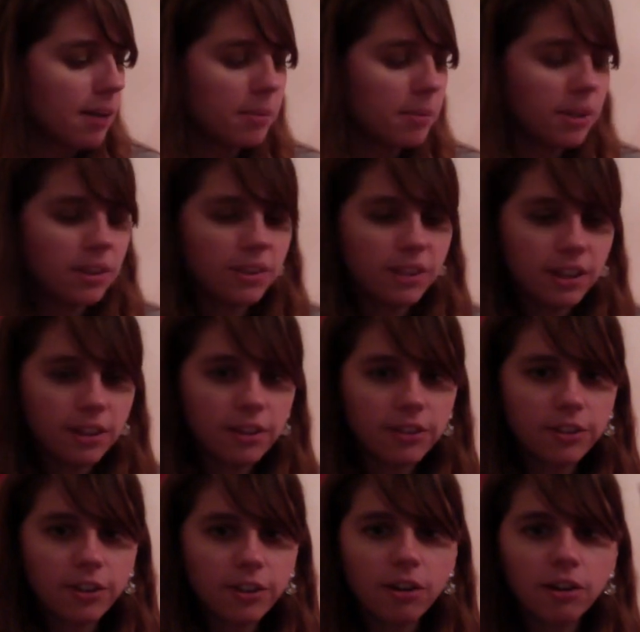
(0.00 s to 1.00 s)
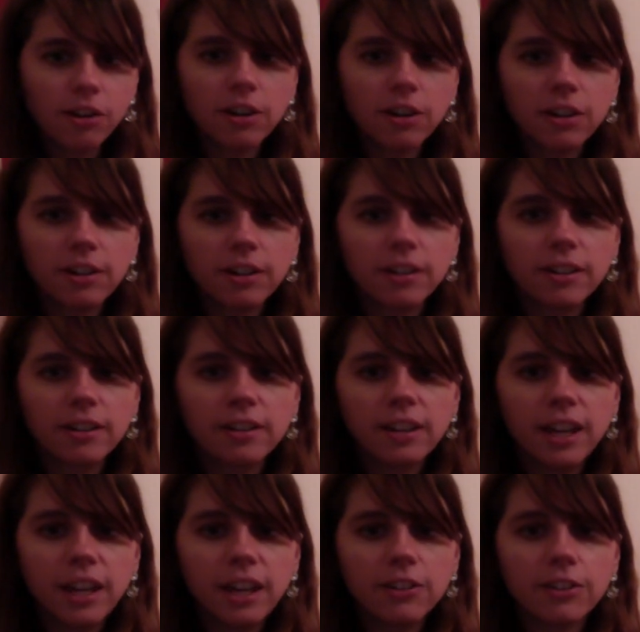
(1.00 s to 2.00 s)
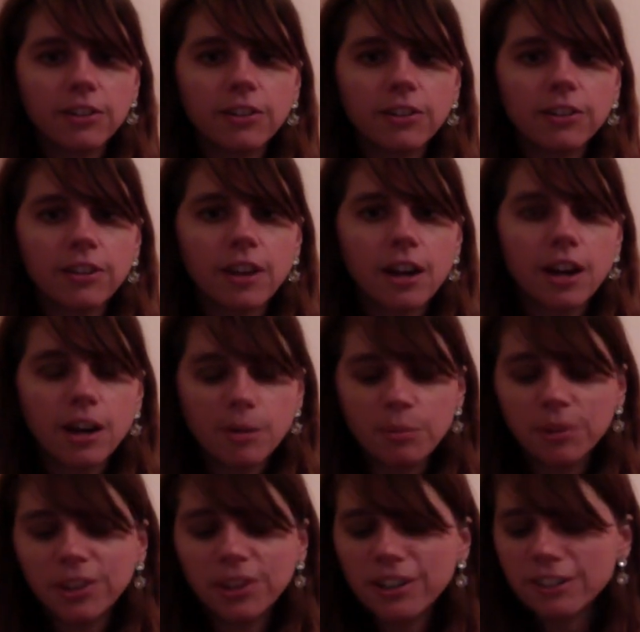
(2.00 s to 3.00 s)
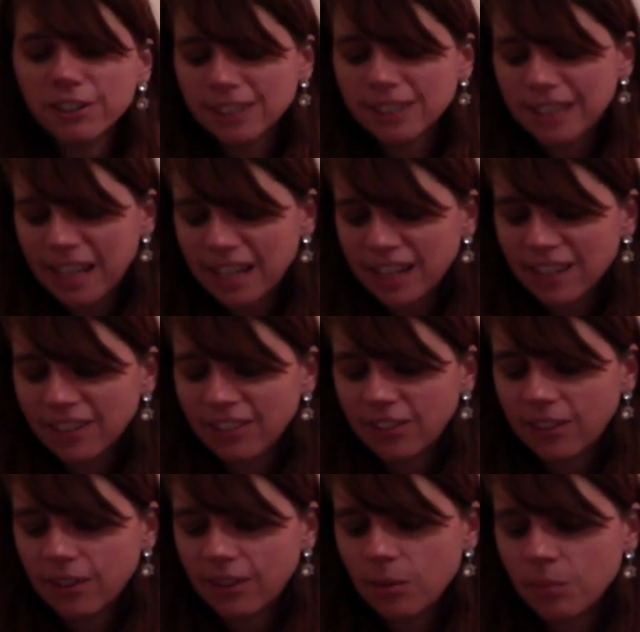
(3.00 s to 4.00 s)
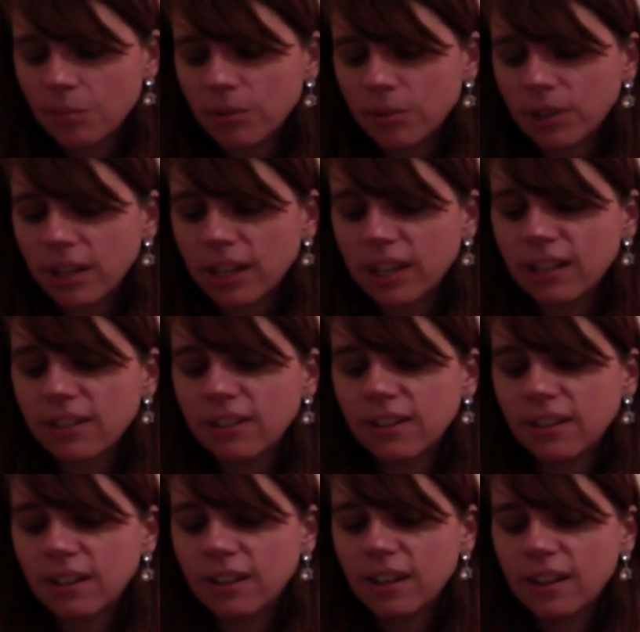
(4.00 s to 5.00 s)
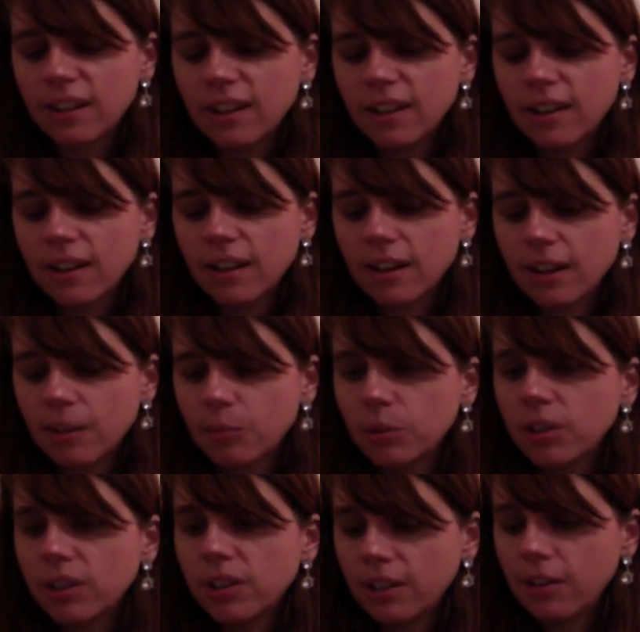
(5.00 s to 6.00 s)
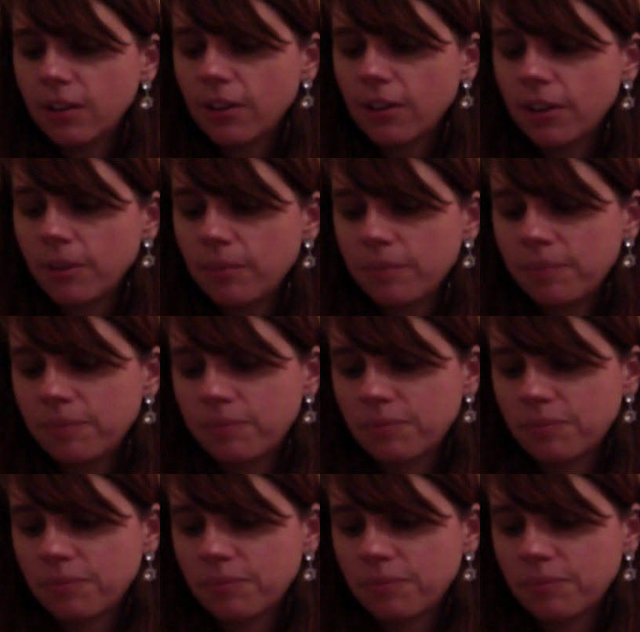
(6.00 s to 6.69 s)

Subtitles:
These are candles, but they are Lennox brand, what did they call them?